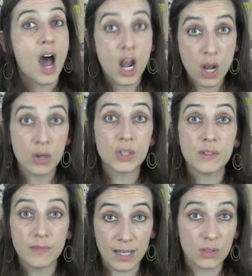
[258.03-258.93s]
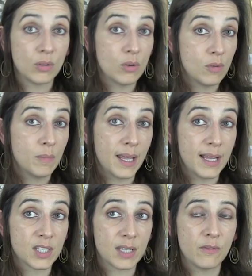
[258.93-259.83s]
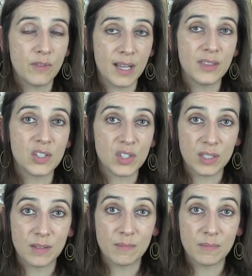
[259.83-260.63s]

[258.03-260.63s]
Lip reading: A lot of natural horn players can find this